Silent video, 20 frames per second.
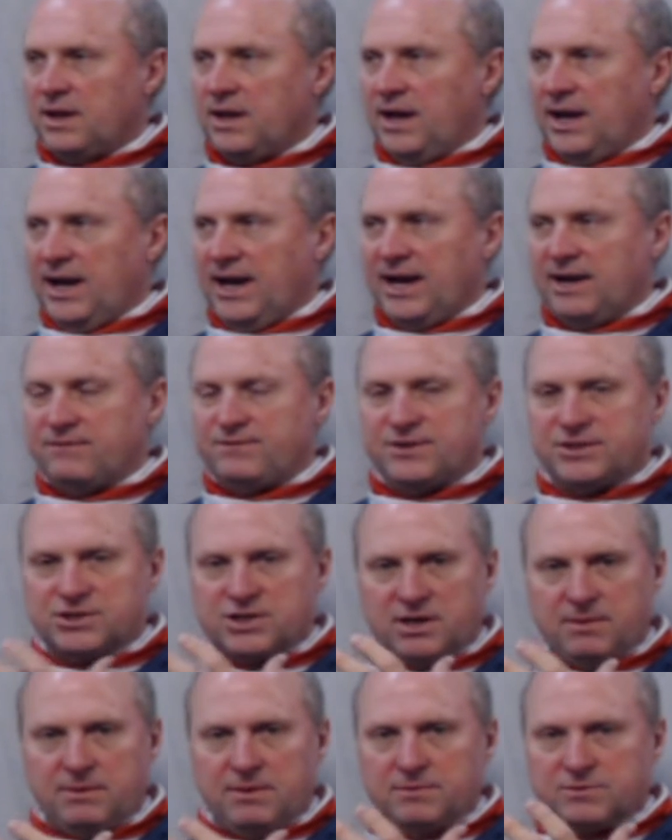have fish
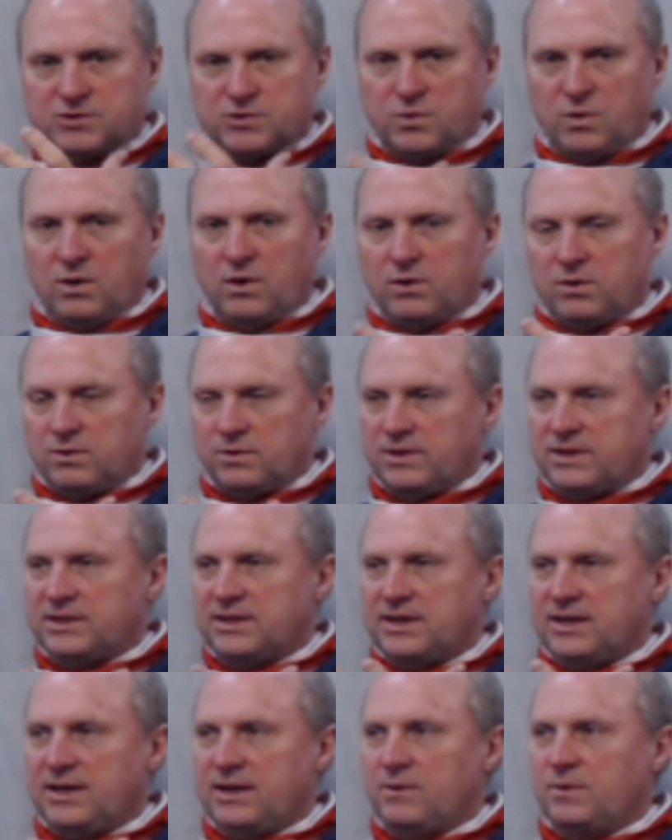come up and swirl on that
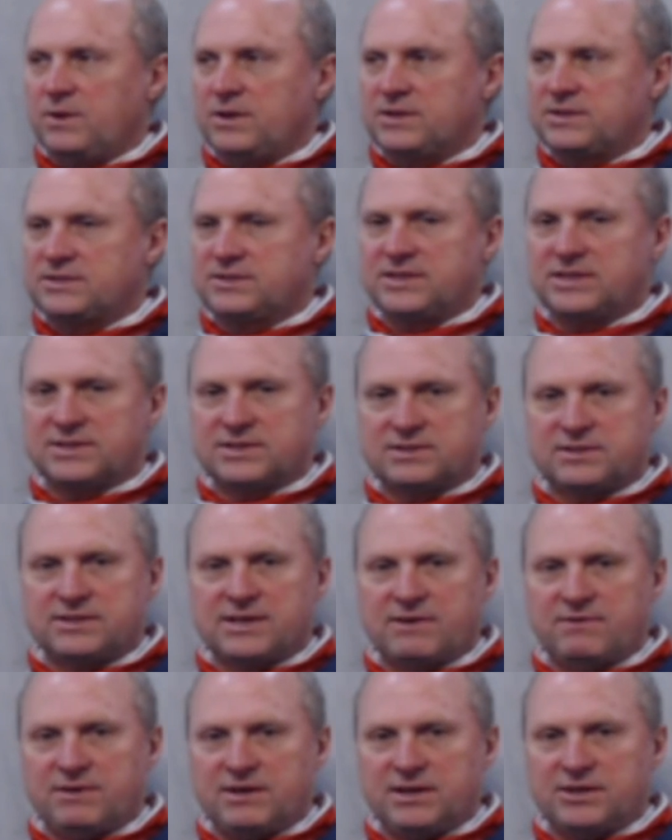thing when it's
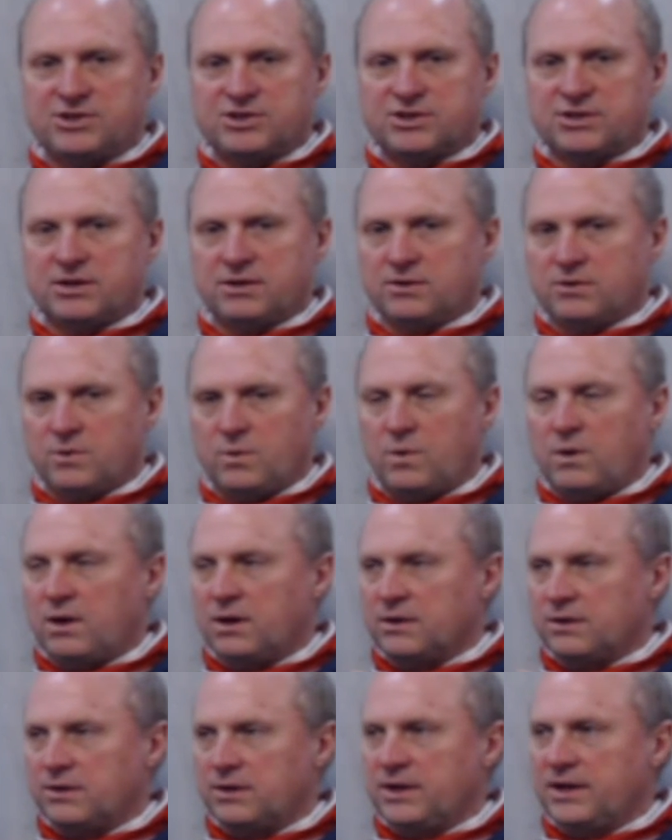6-7 inches under the
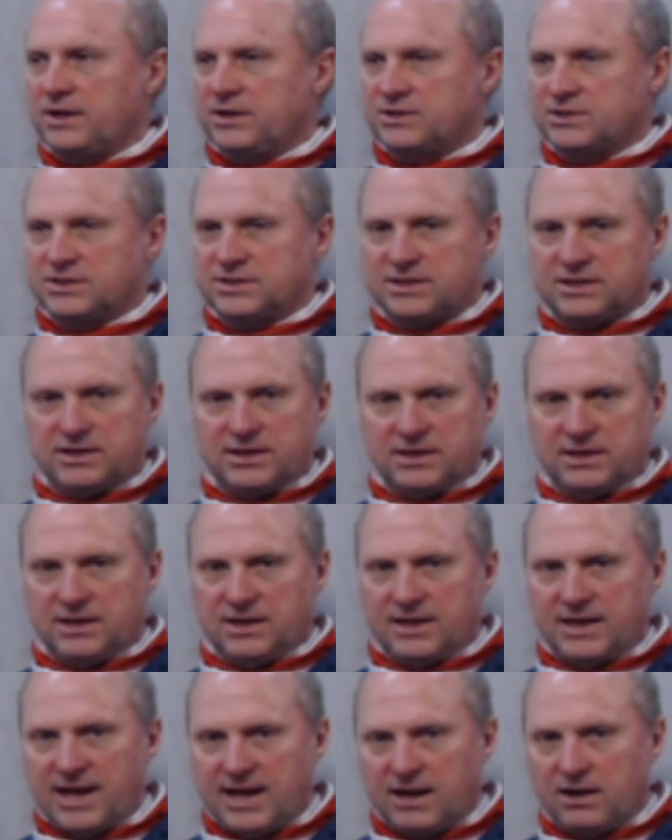water and just
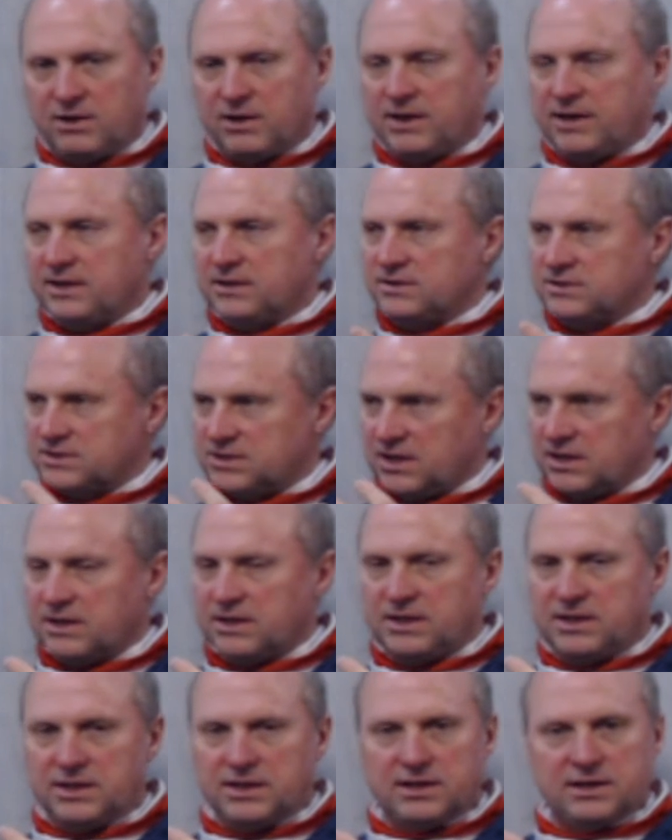annihilate it, suck
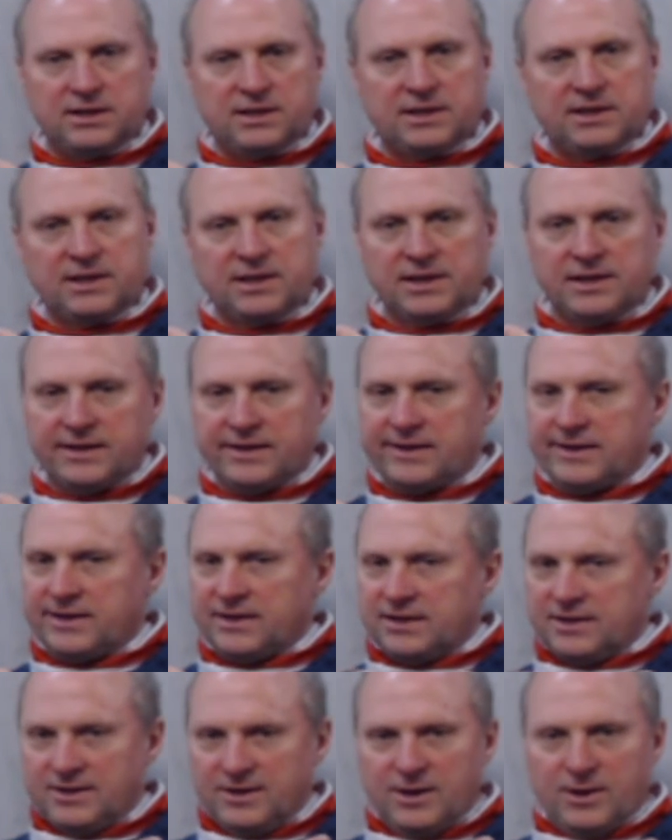it in, and
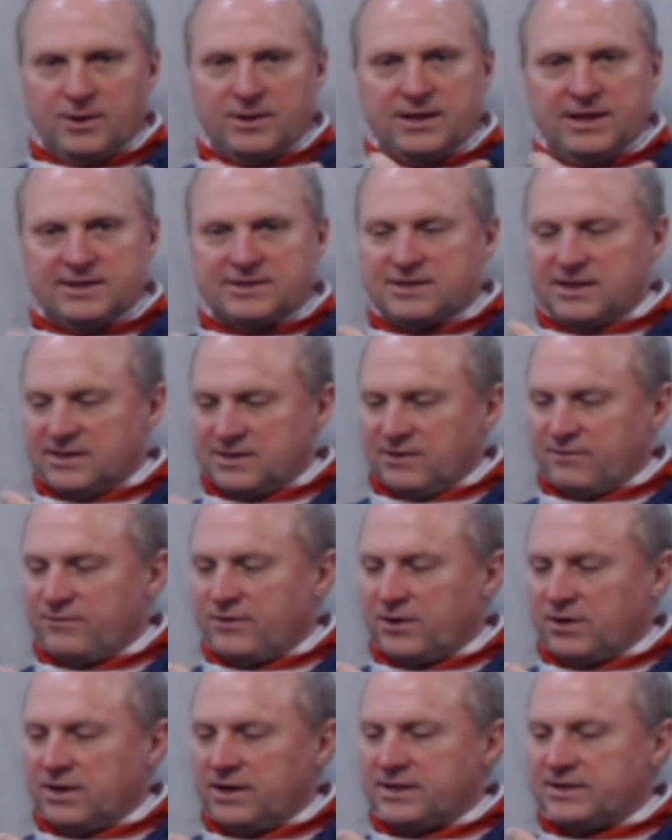it's it's
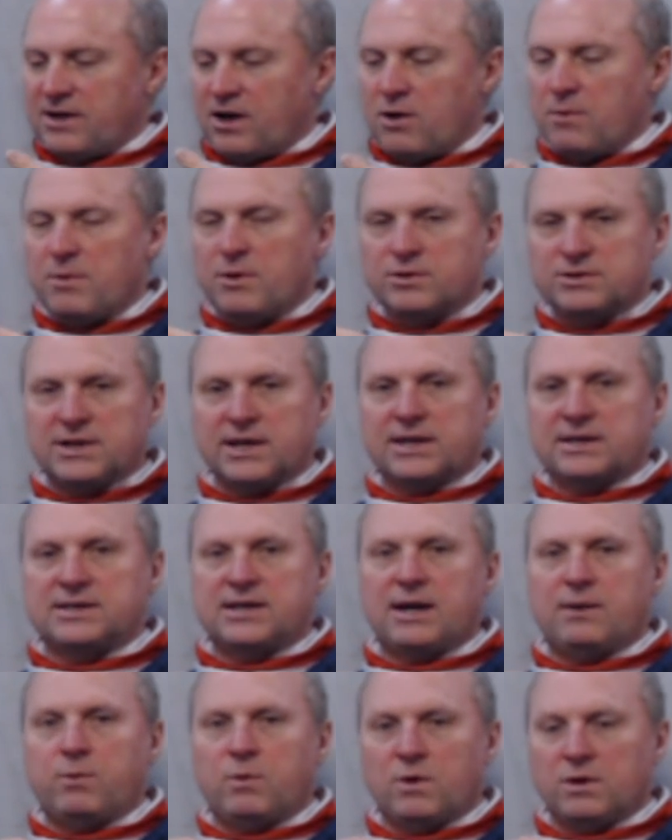almost like a
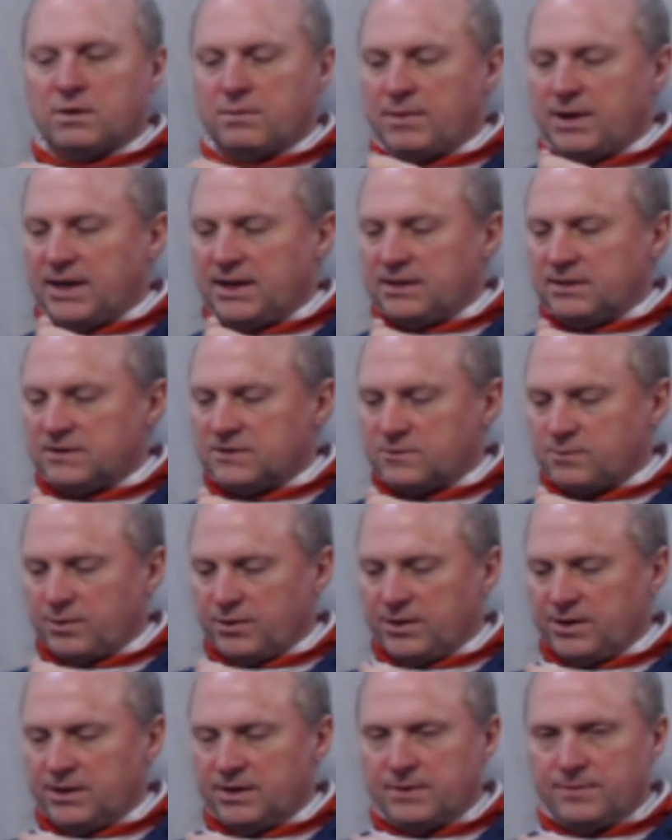topwater bite in the
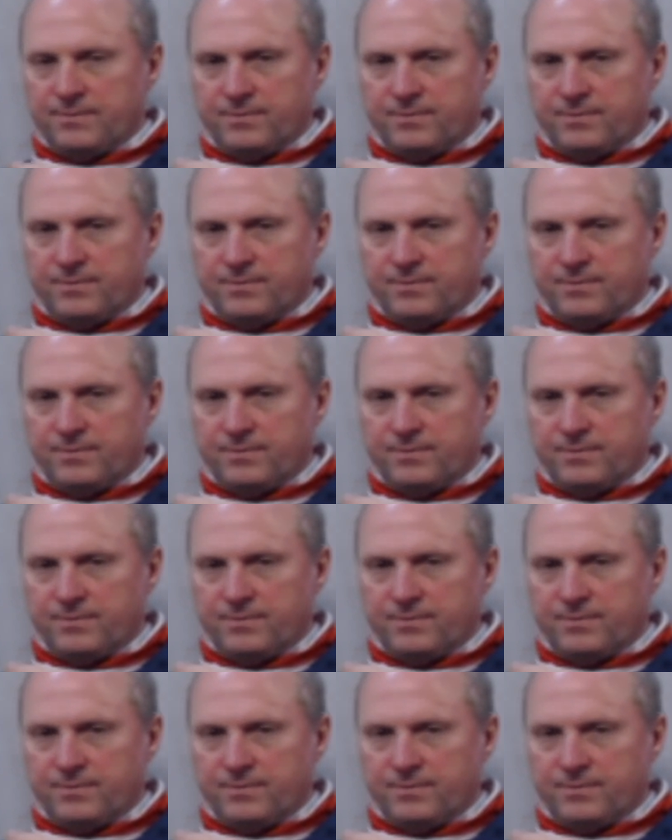spring.